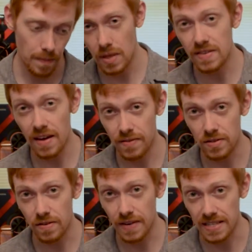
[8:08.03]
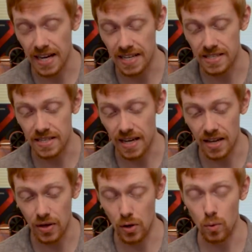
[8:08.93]
These headphones are fantastic
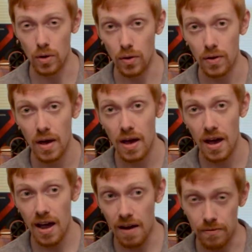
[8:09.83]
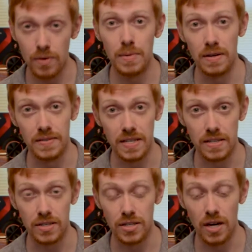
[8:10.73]
and they're worth every bit of
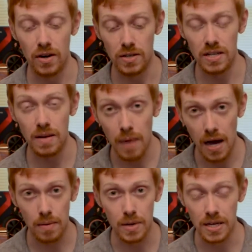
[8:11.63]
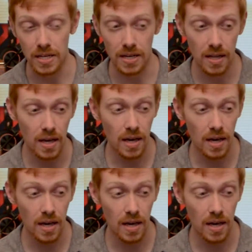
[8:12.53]
$600 in my opinion.